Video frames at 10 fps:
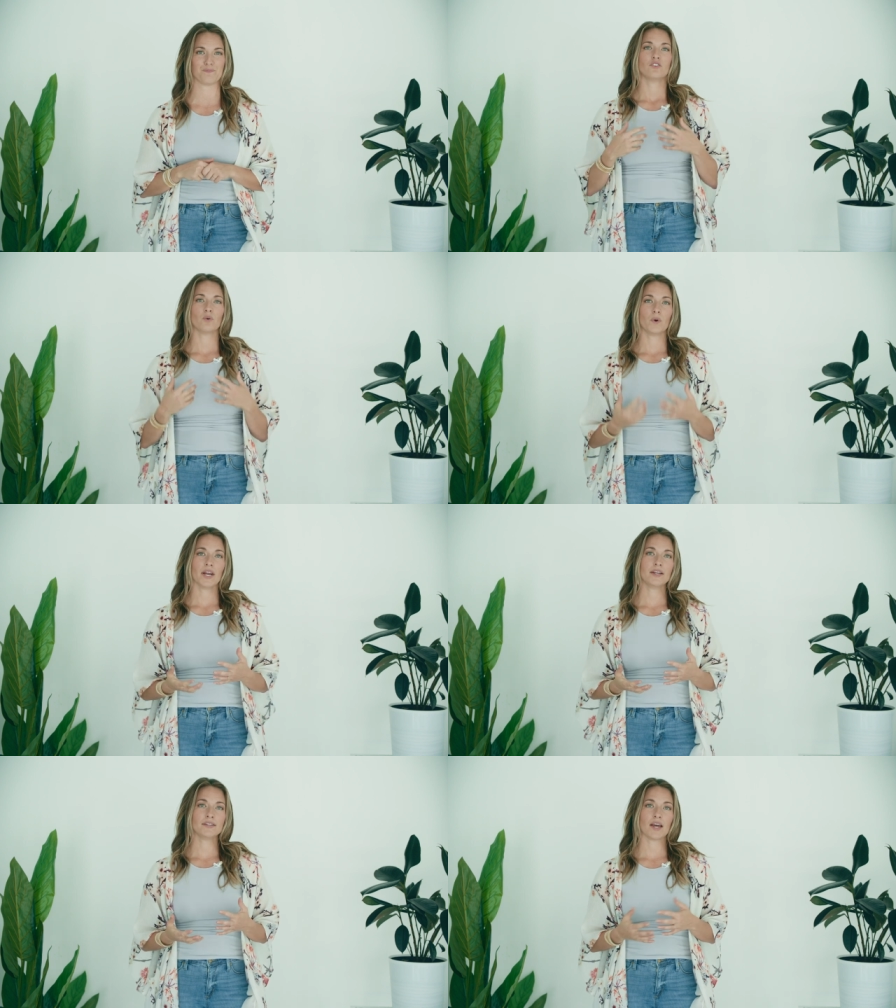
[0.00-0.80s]
So what
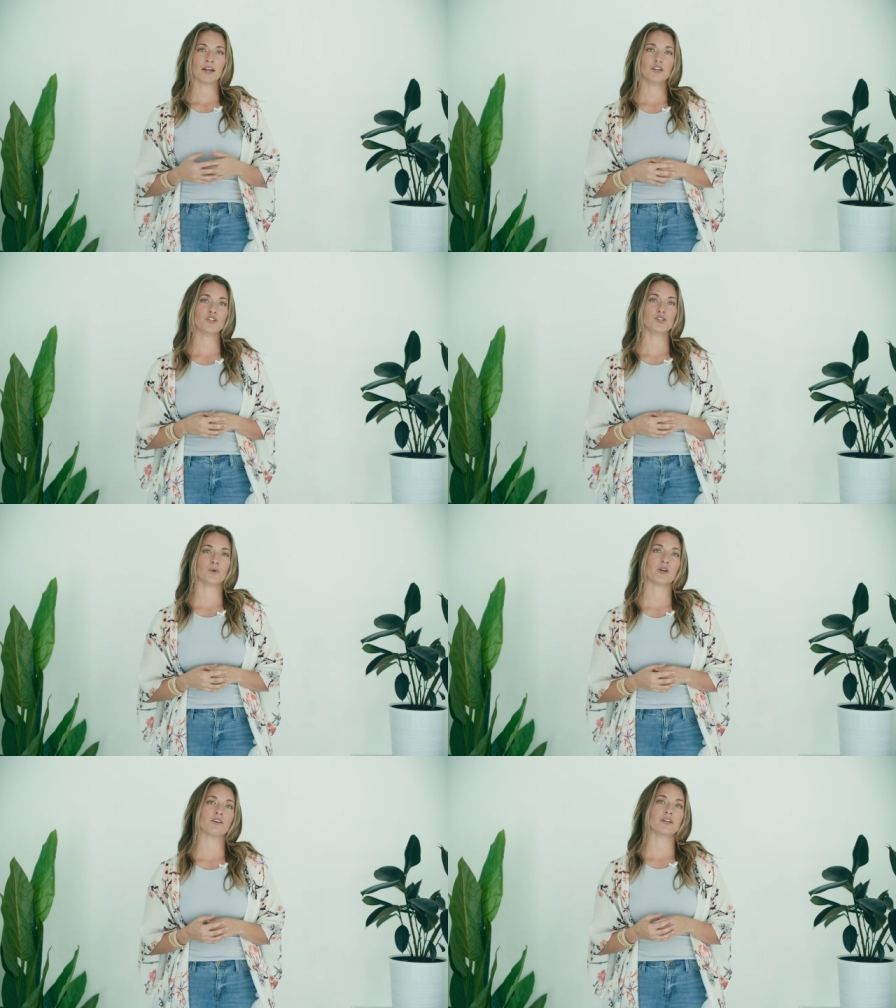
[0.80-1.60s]
I decided to
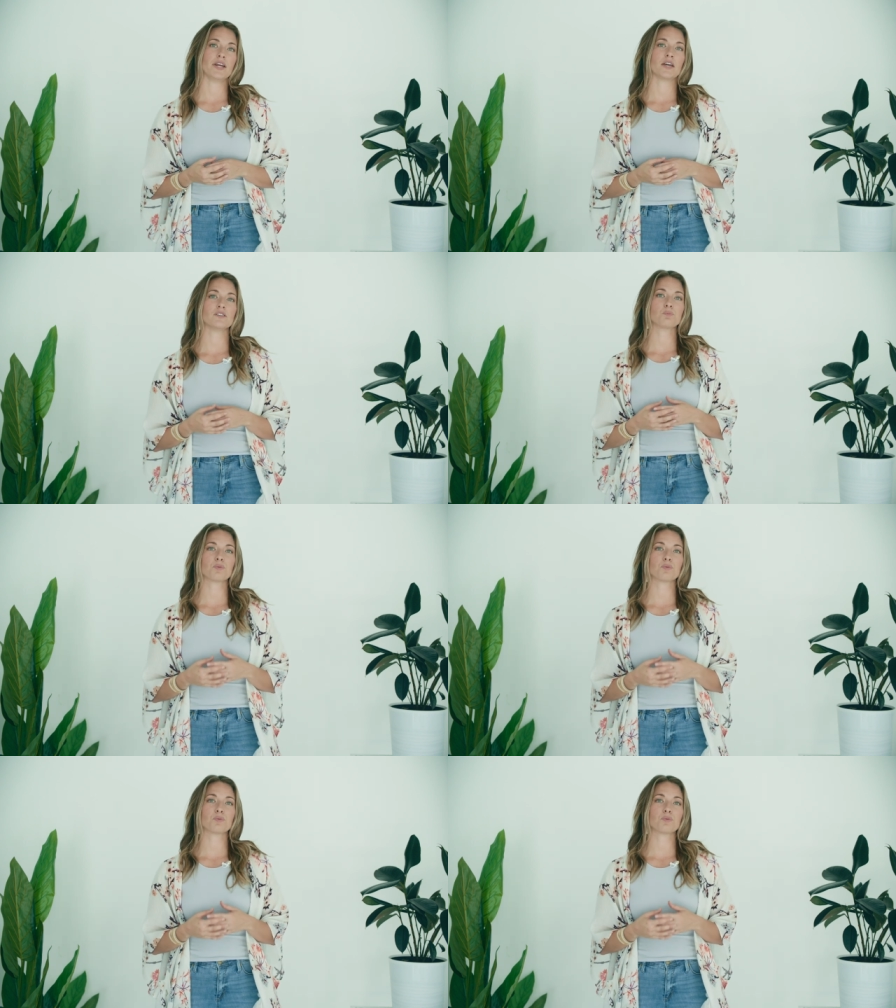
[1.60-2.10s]
do here today is